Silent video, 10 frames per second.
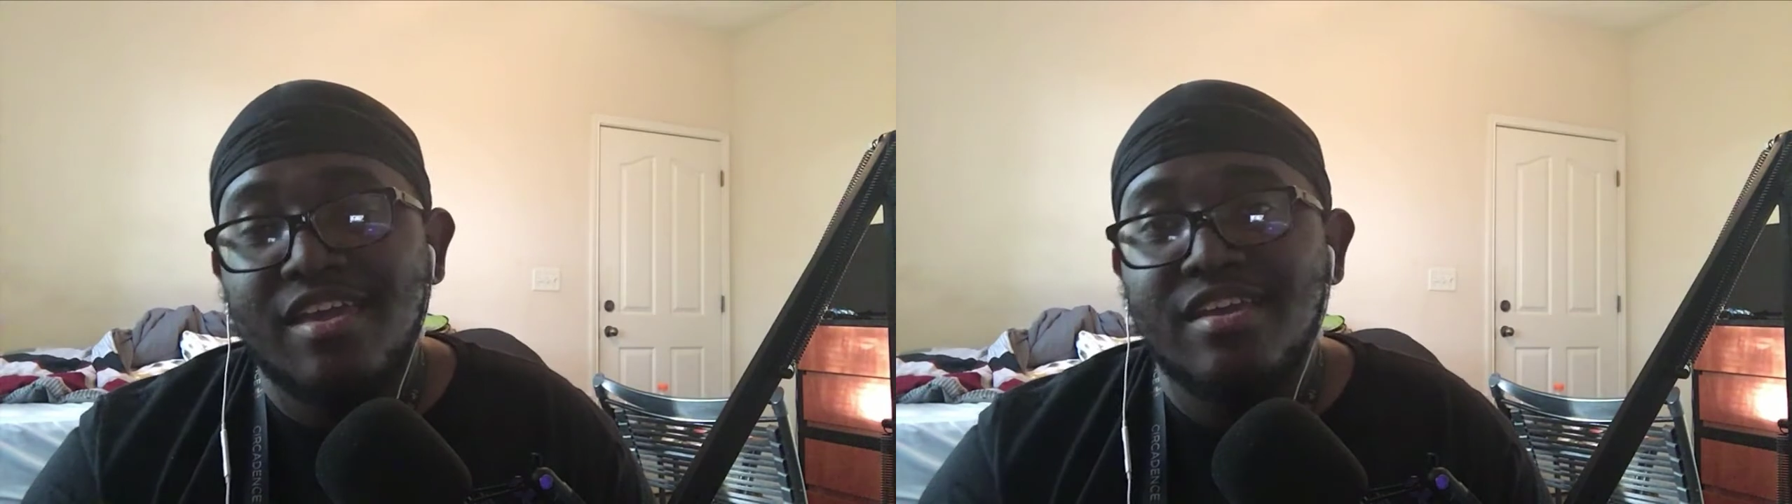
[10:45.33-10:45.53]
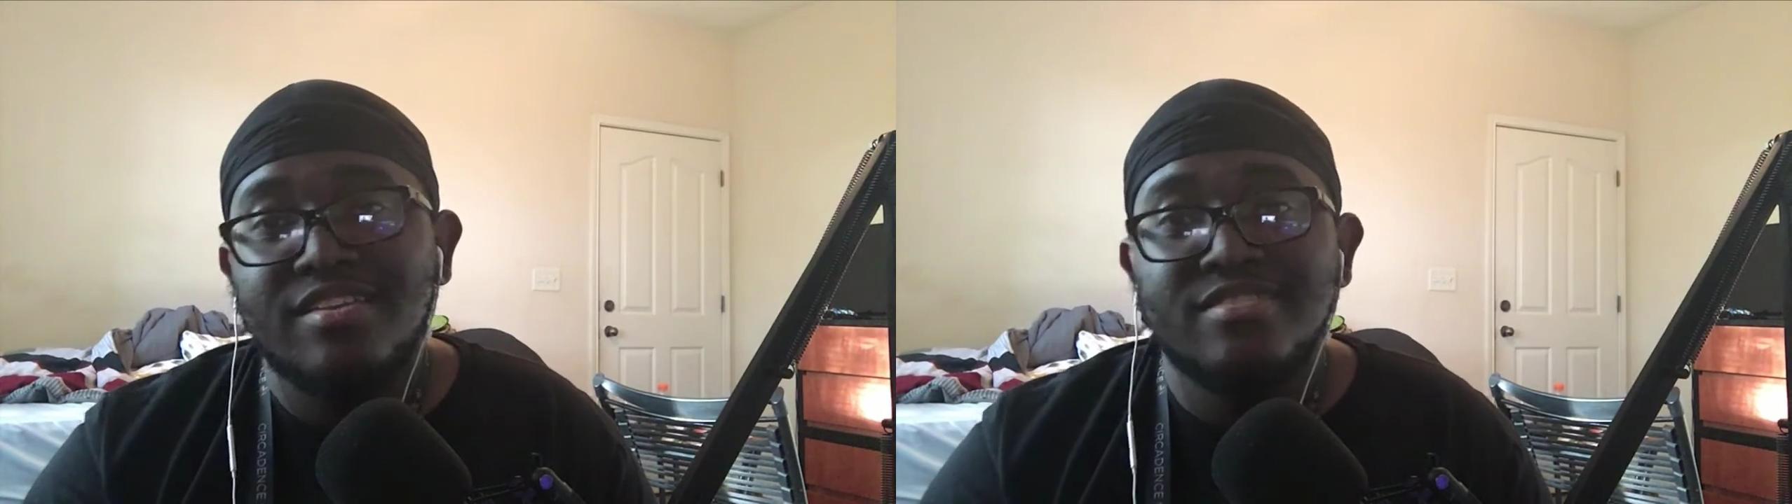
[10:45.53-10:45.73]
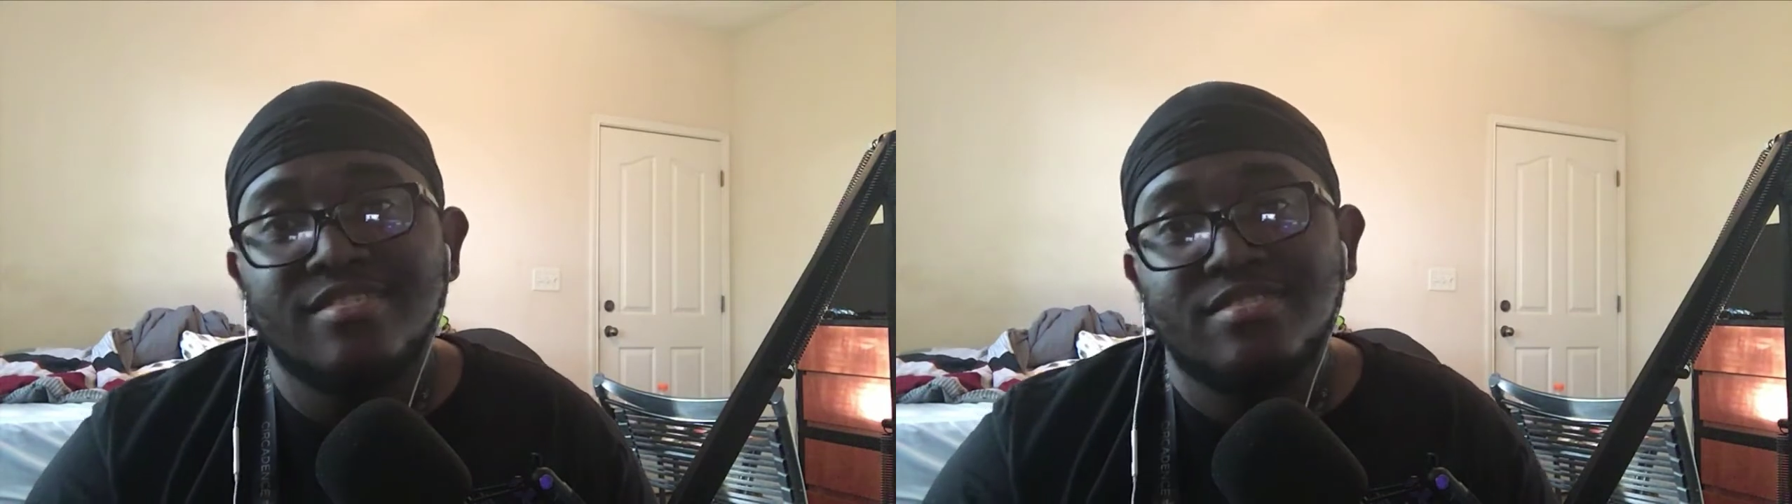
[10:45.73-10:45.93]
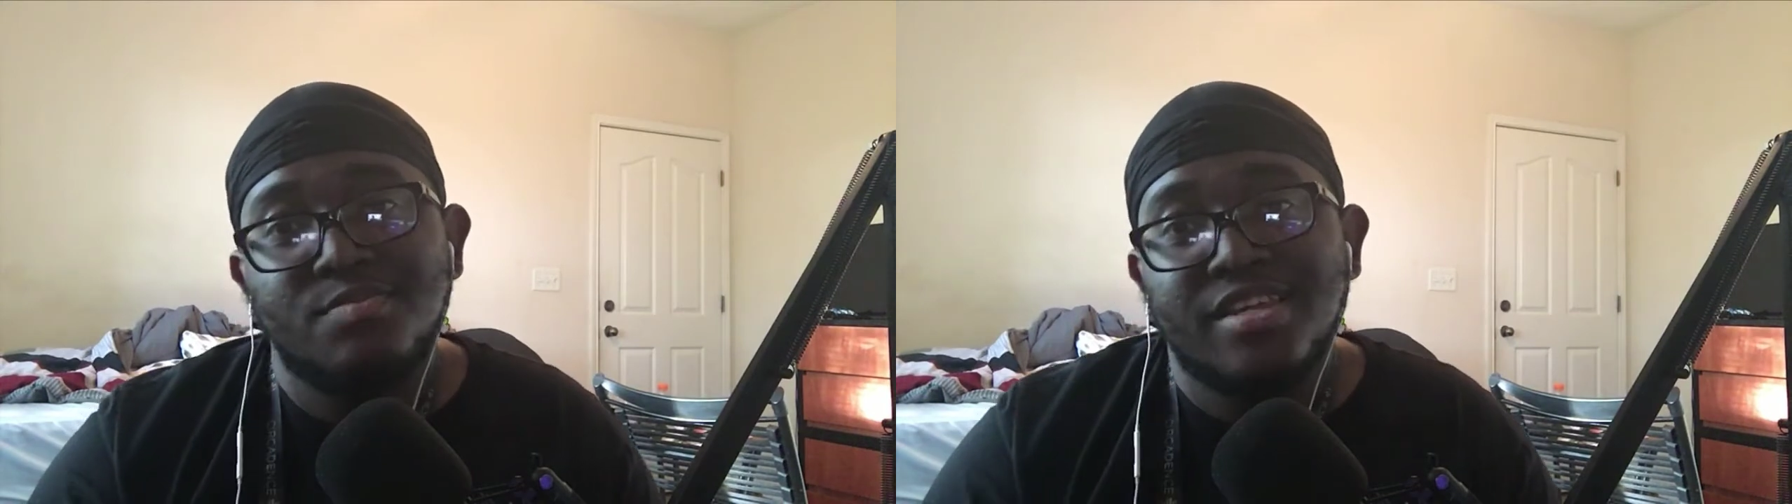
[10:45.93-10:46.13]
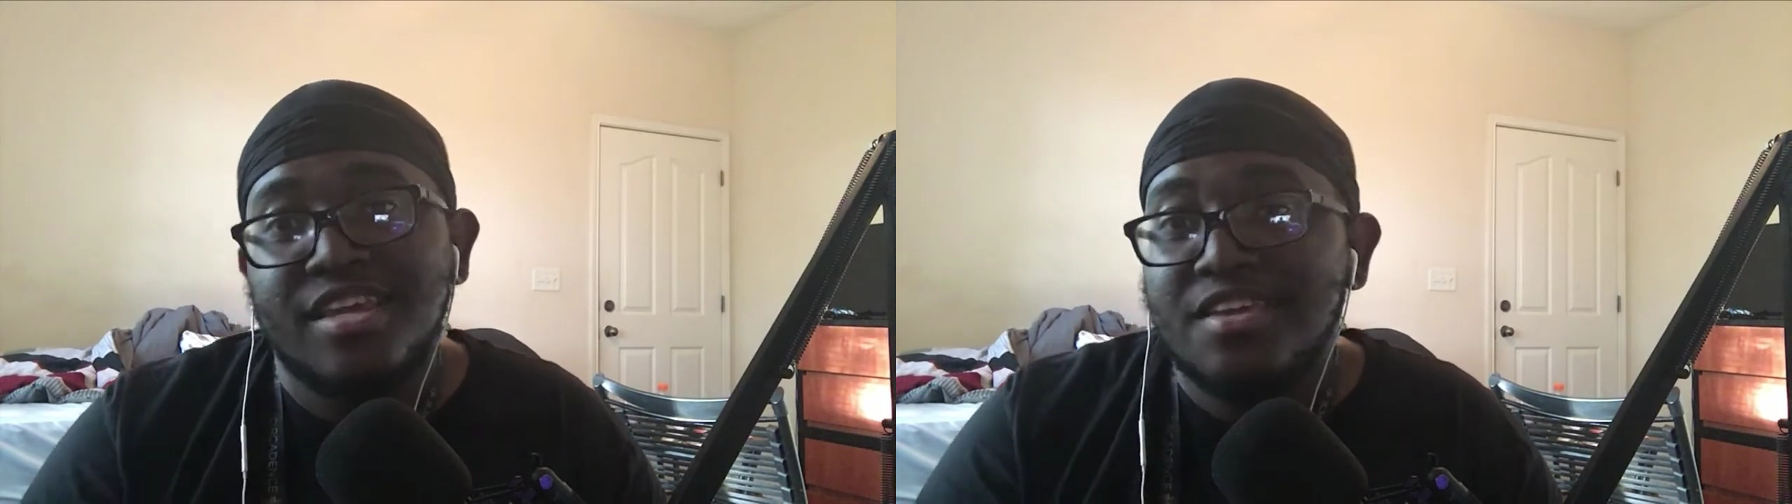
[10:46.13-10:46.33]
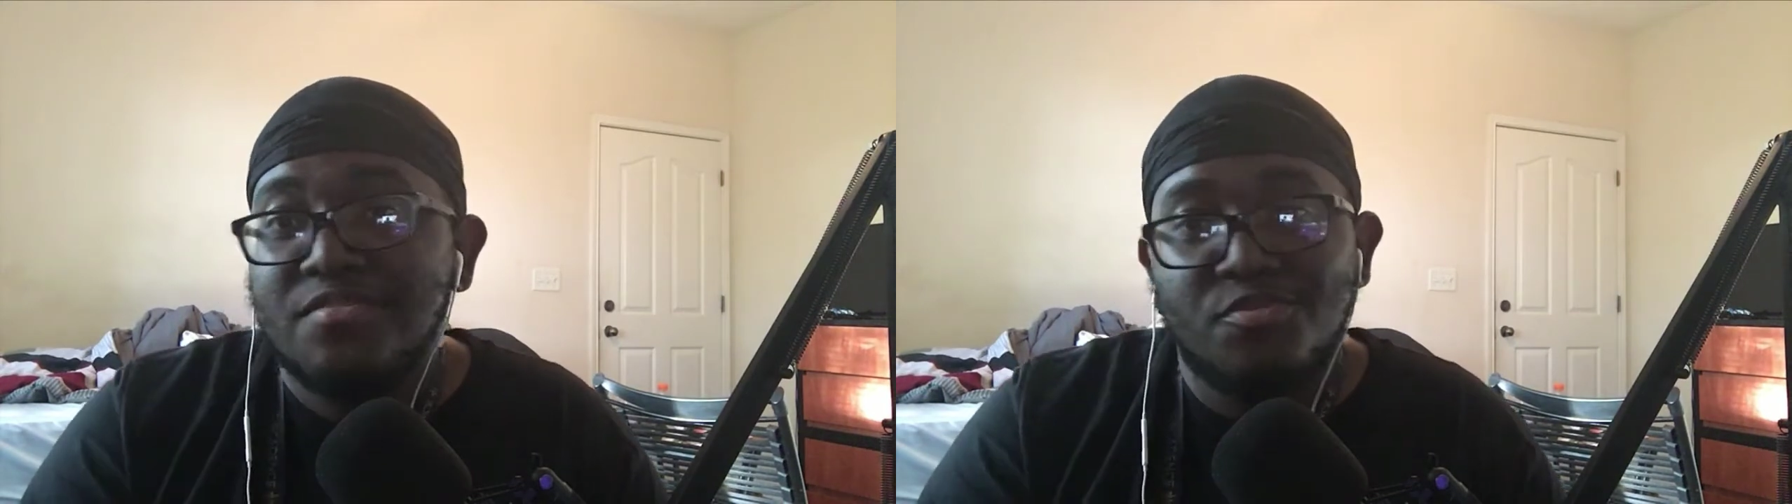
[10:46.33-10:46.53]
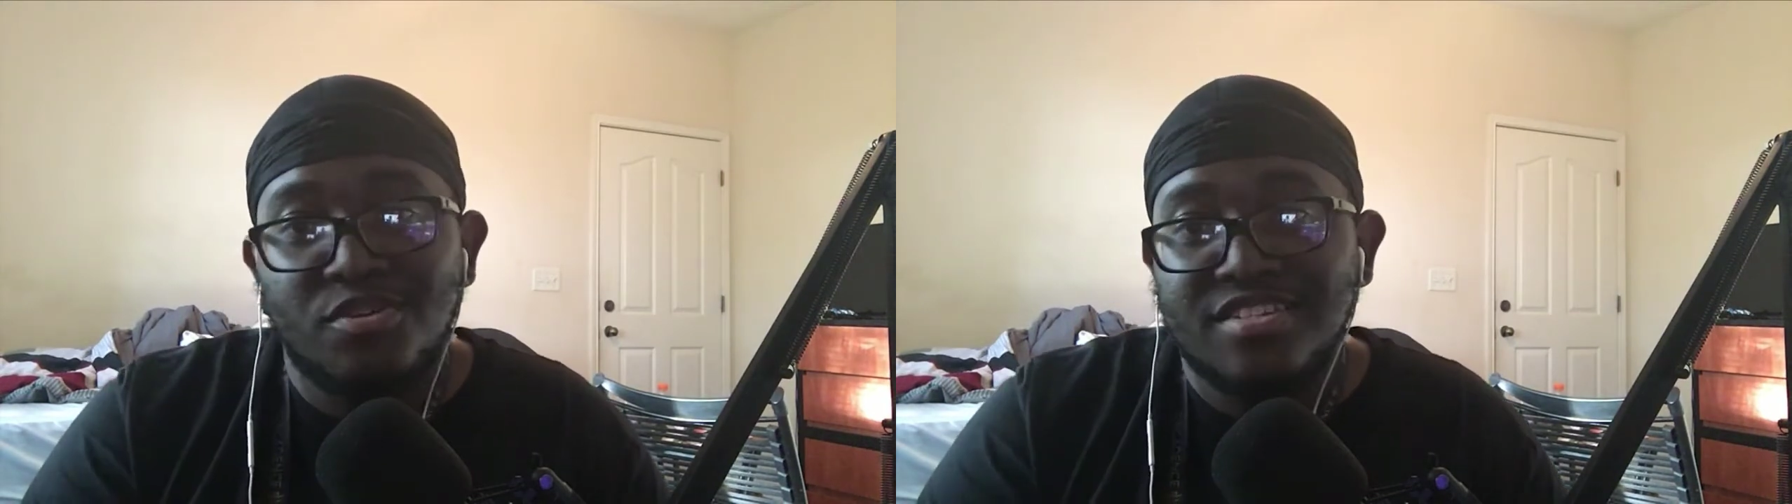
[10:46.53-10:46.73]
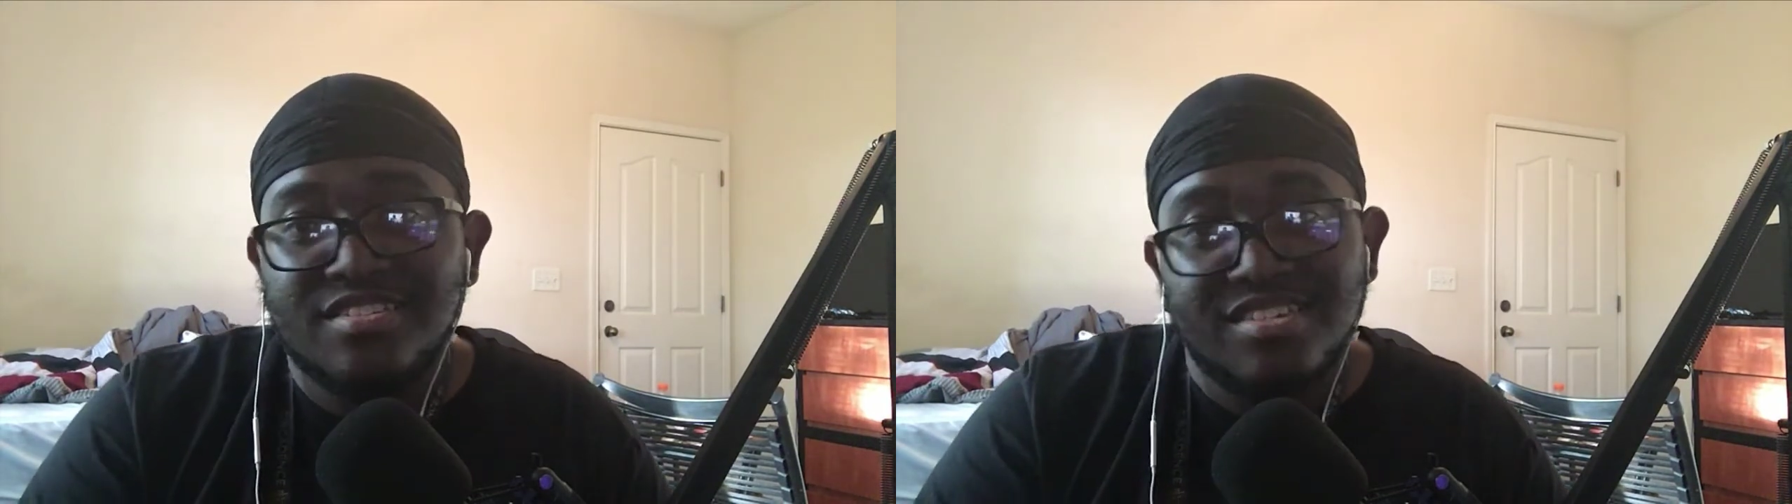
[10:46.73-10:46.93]
This has been it for this
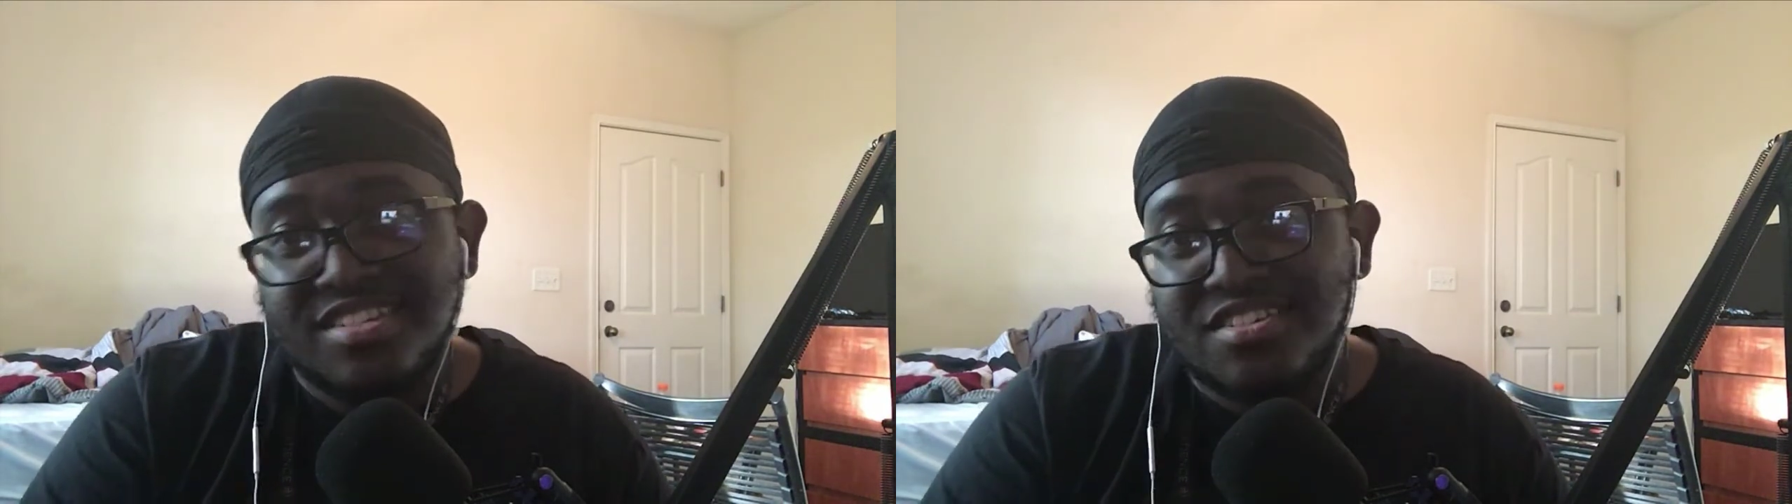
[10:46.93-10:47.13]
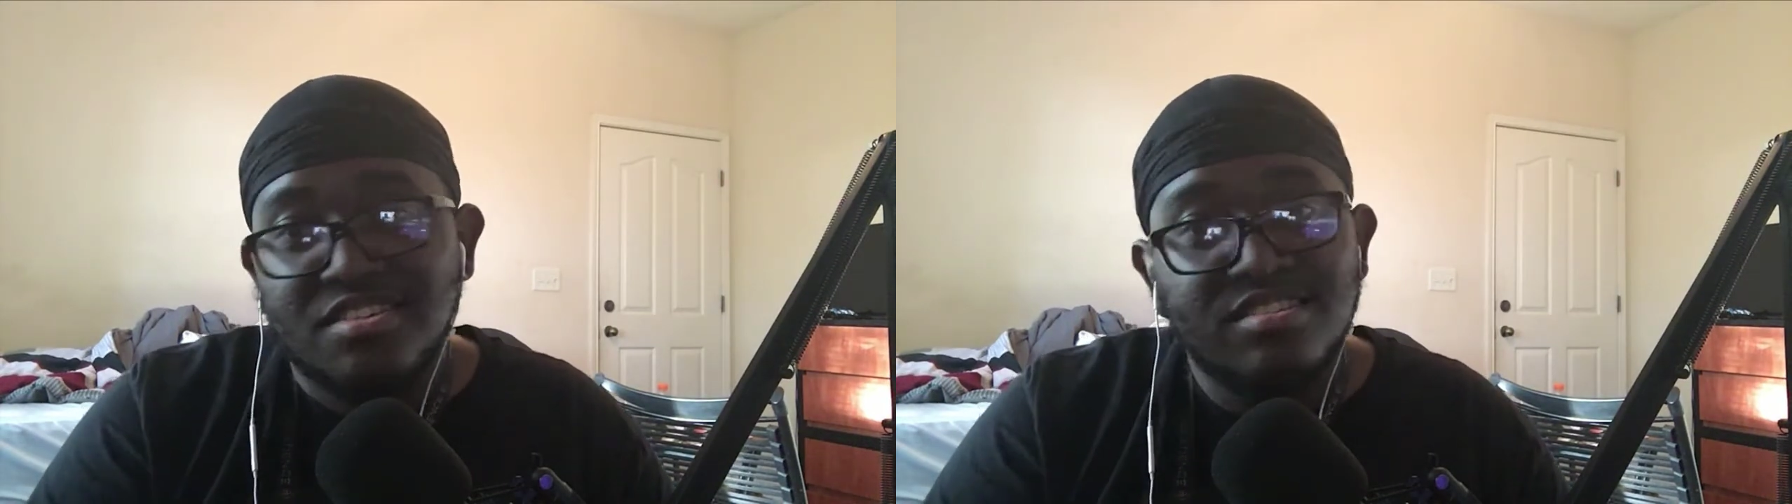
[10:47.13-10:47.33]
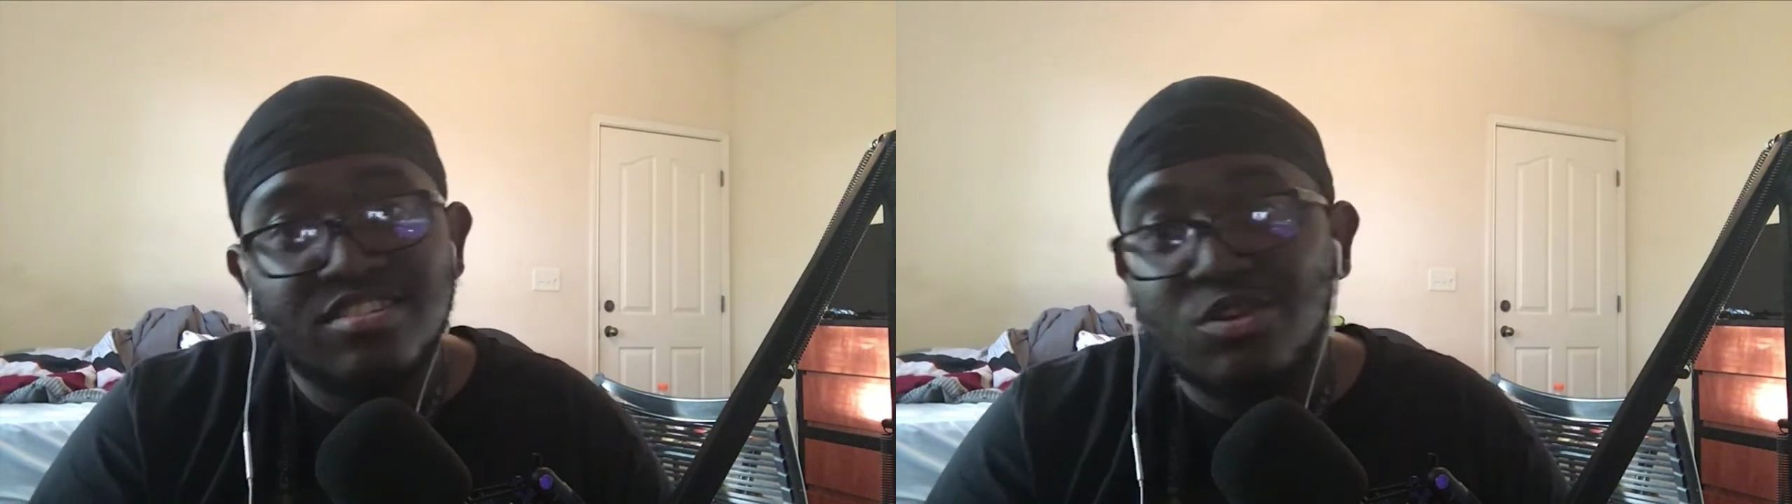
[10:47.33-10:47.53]
edition of the Soul